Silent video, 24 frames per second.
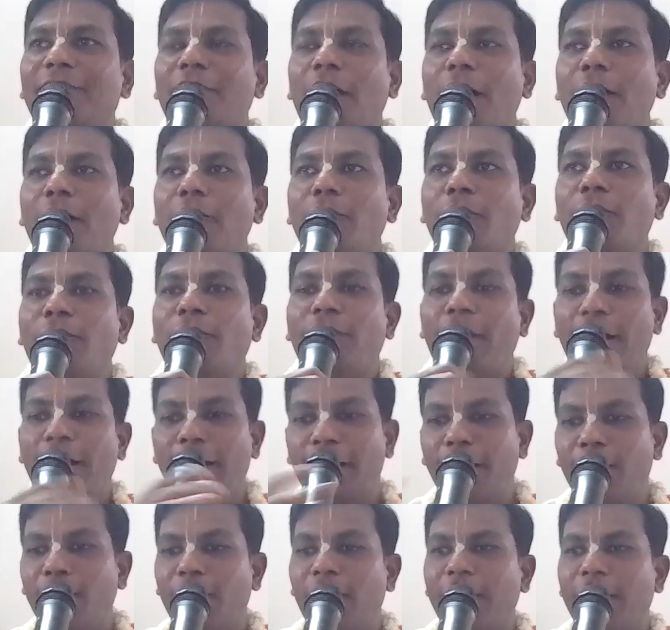Sadhu
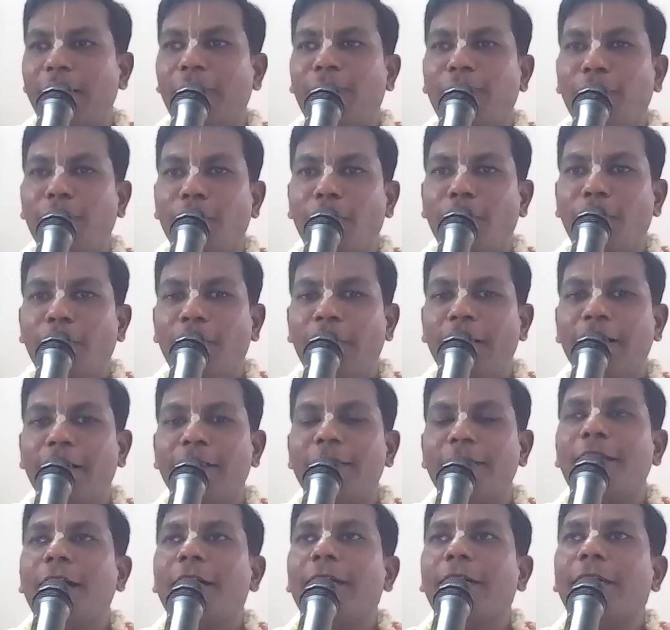fell down on the floor
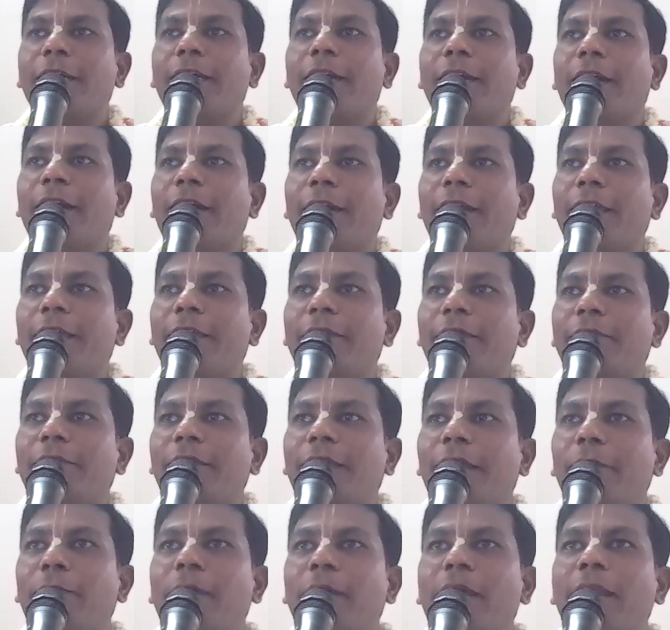and started crying.
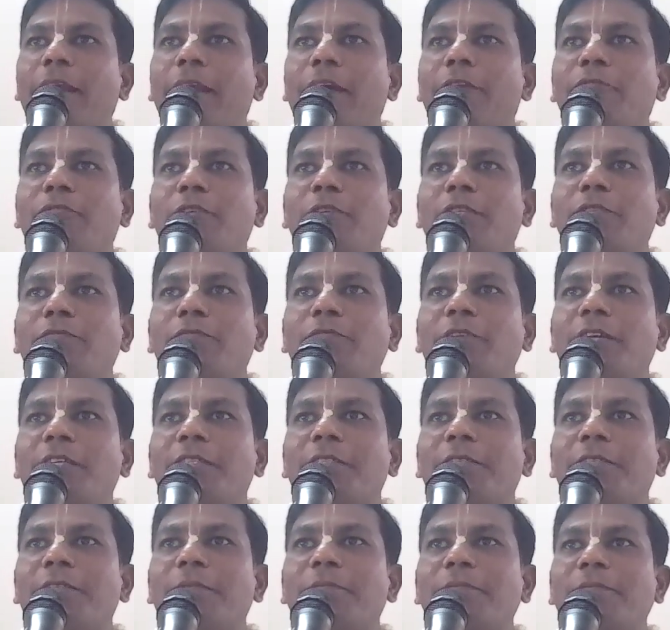"And my life is
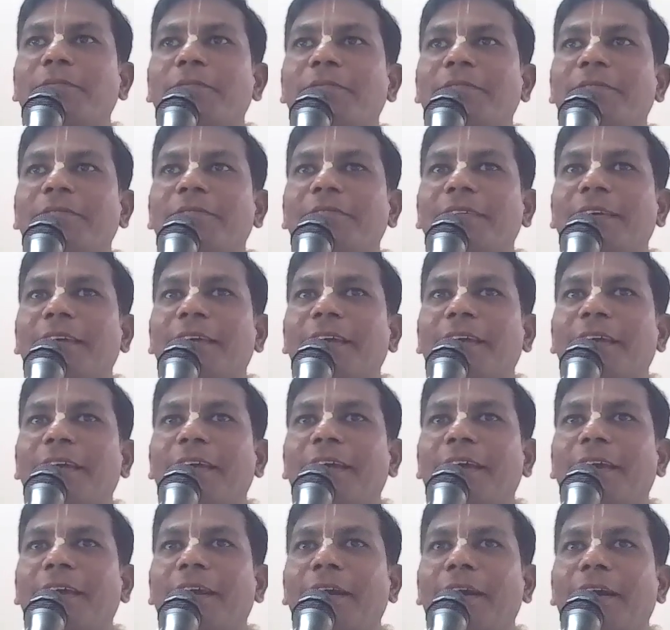waste.
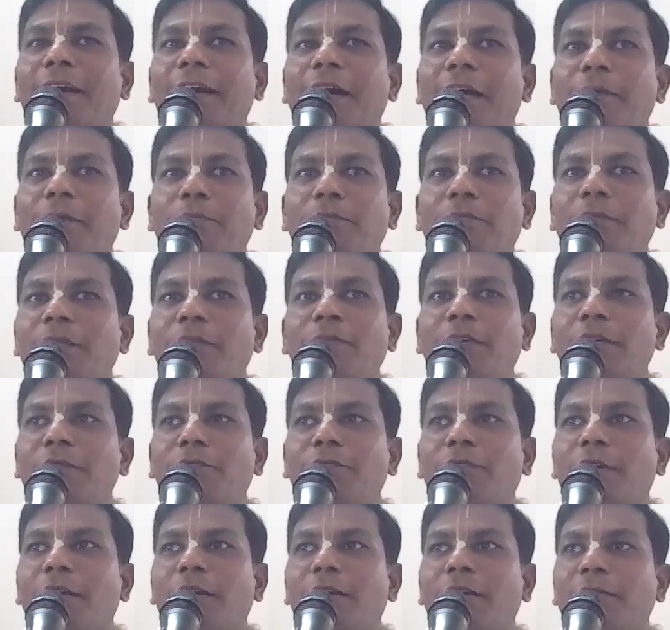And I'm
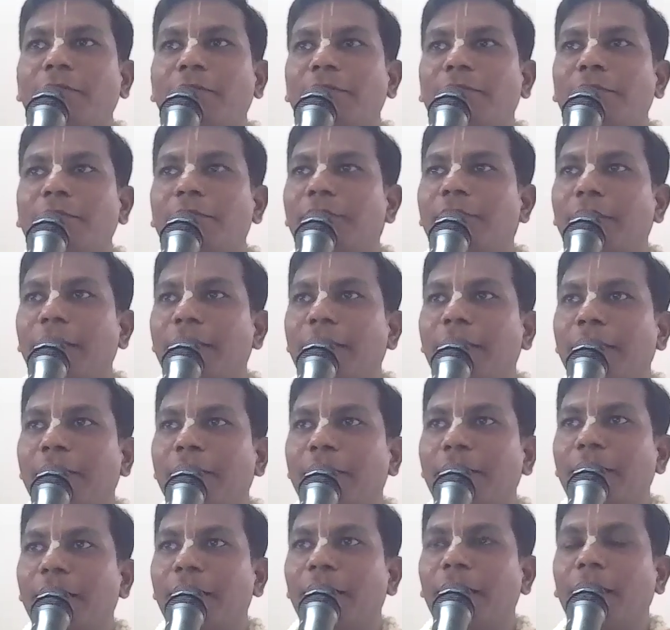living for
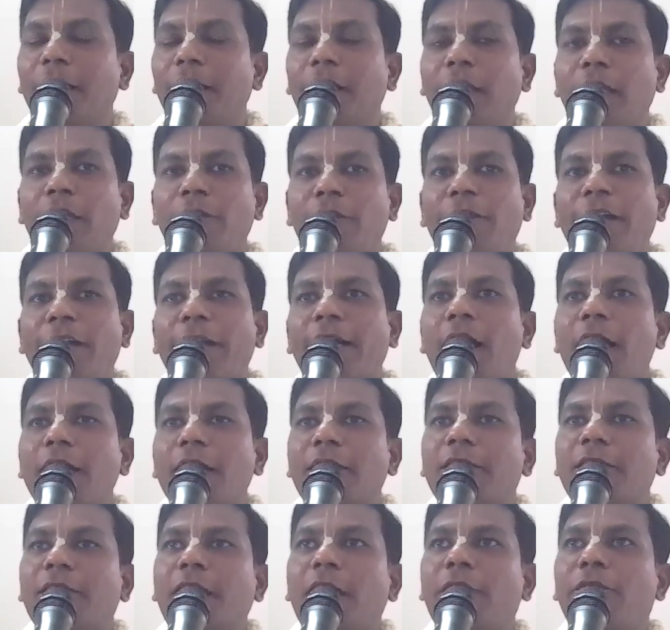nothing. If I
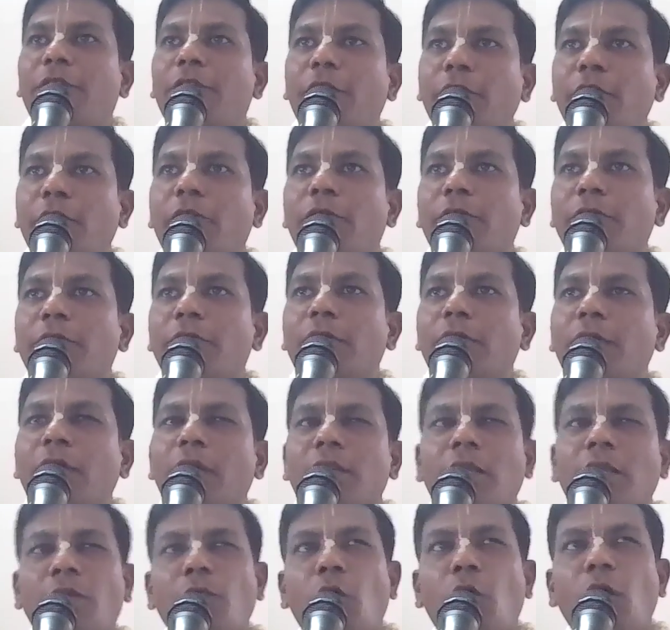can't serve you,
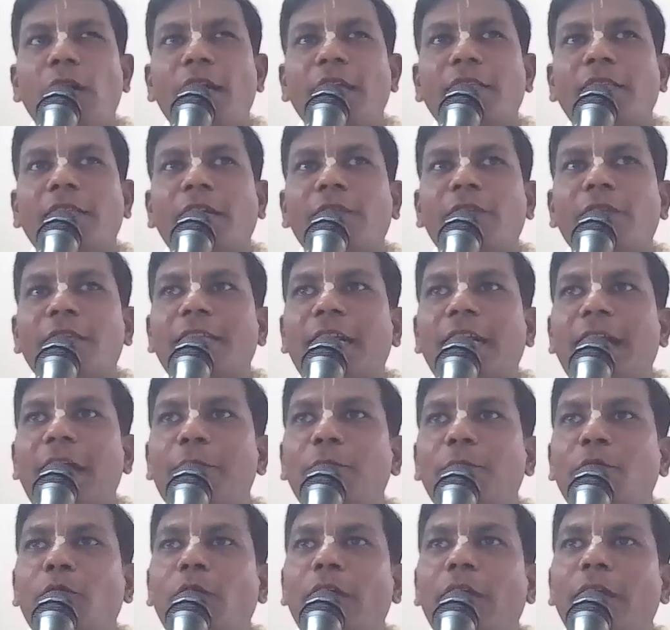the only service that
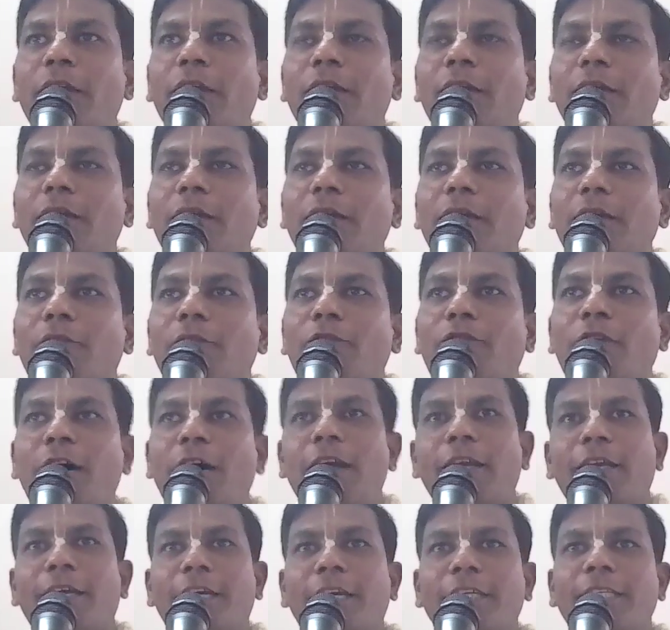I'm
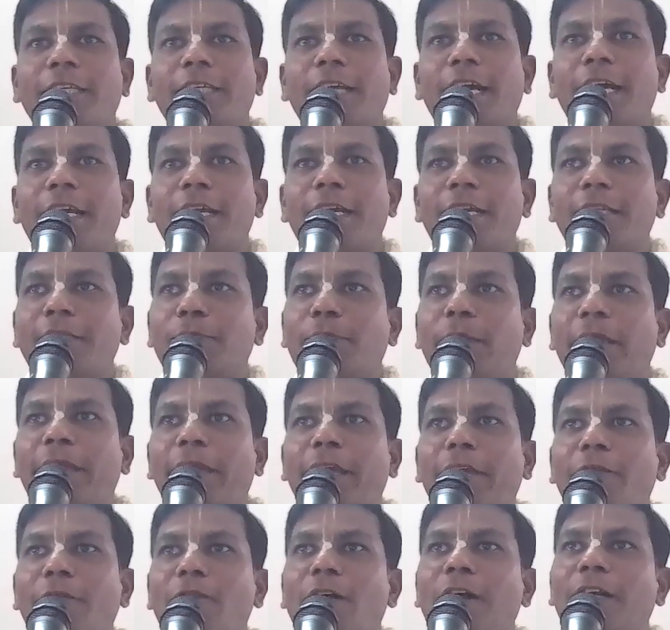doing, Krishna is
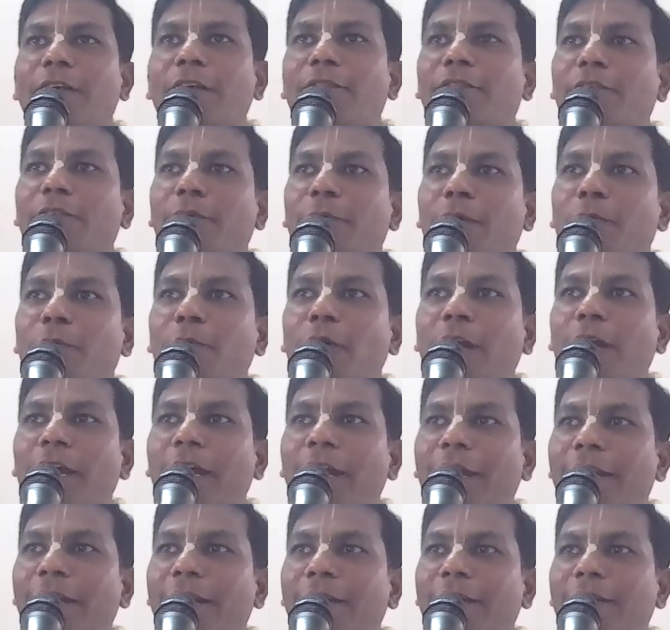bringing water from
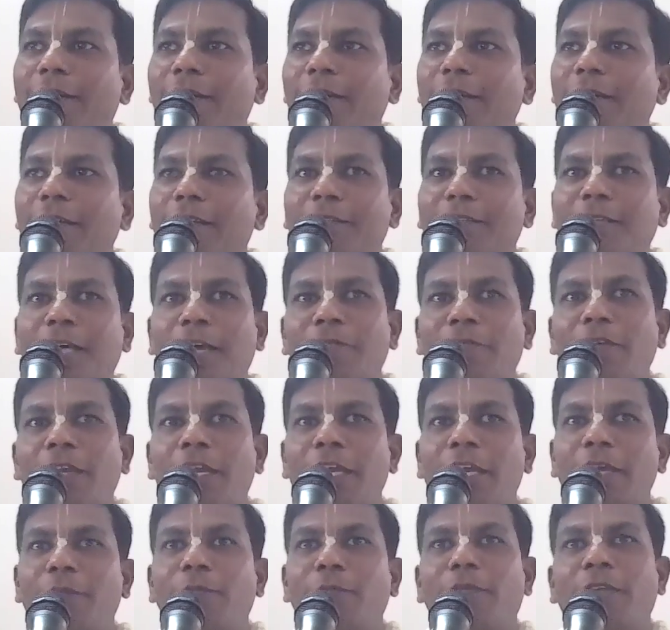Yamuna and
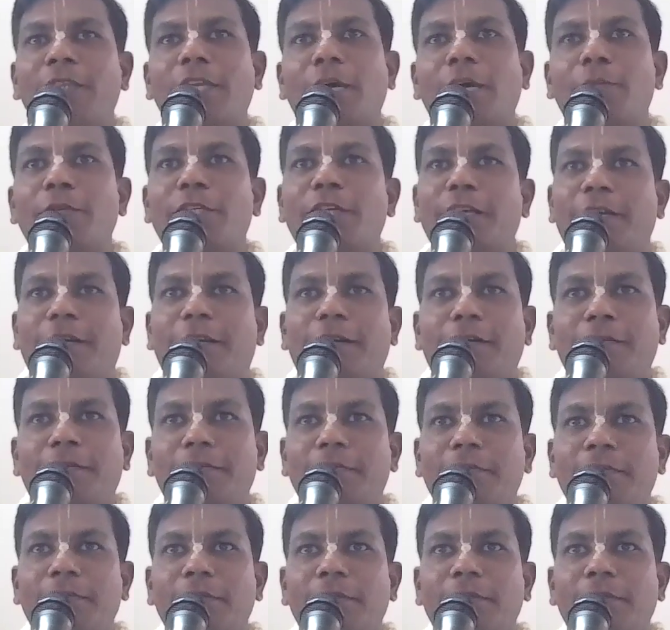serving him with Abhisheka.